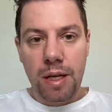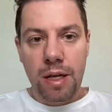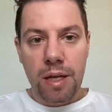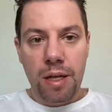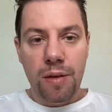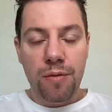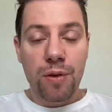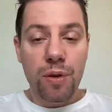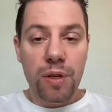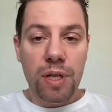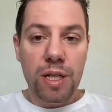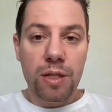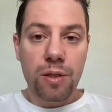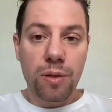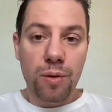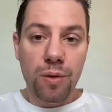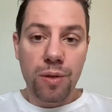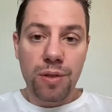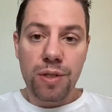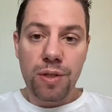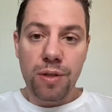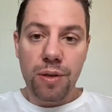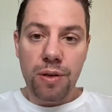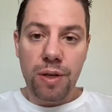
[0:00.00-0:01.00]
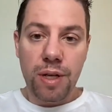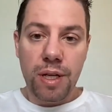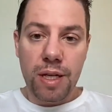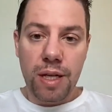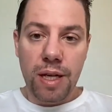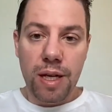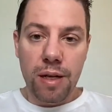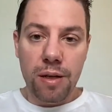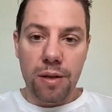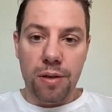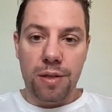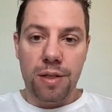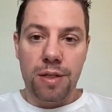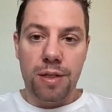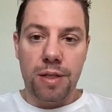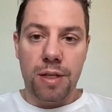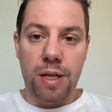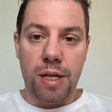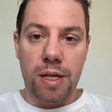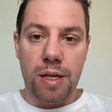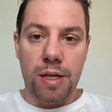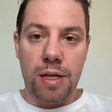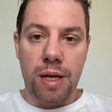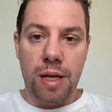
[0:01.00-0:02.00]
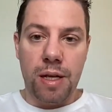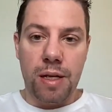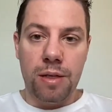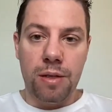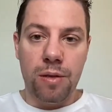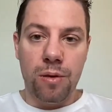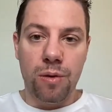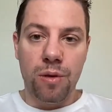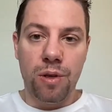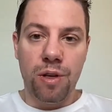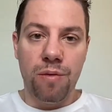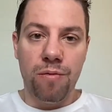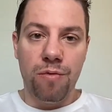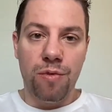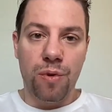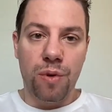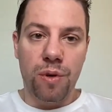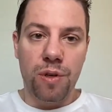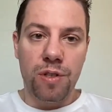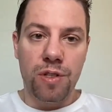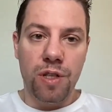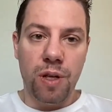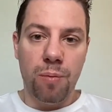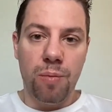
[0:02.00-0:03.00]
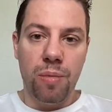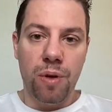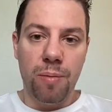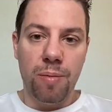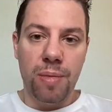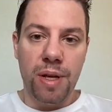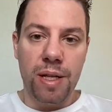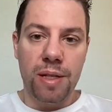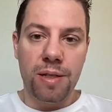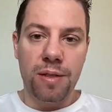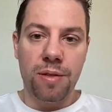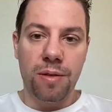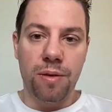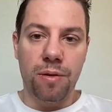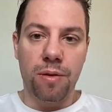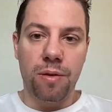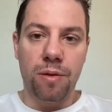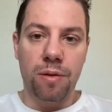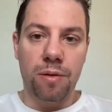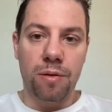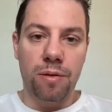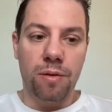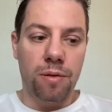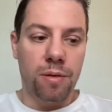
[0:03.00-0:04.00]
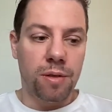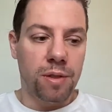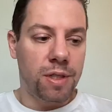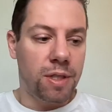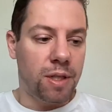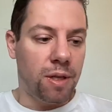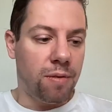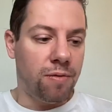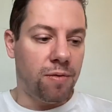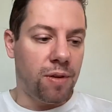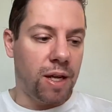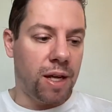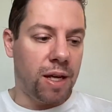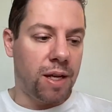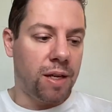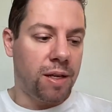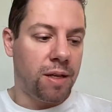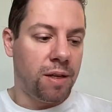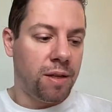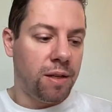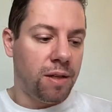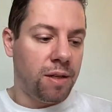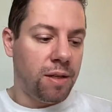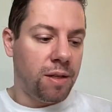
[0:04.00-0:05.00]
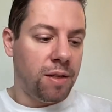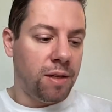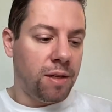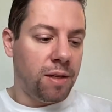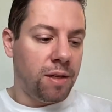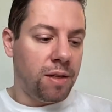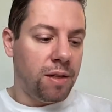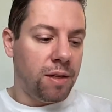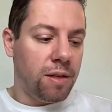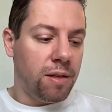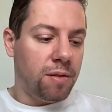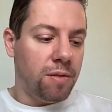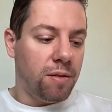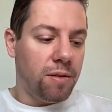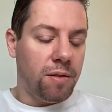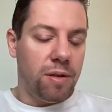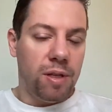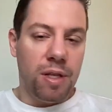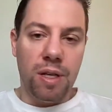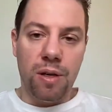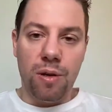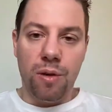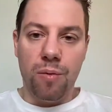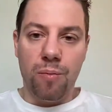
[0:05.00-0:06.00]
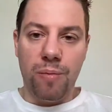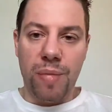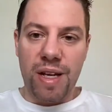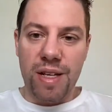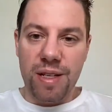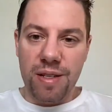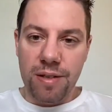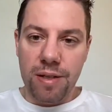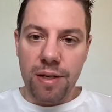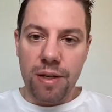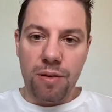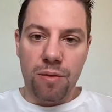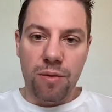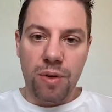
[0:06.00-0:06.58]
If you need to lose thirty kilos uh, and you're looking for supplements or, or, or stuff like, you know, medicine or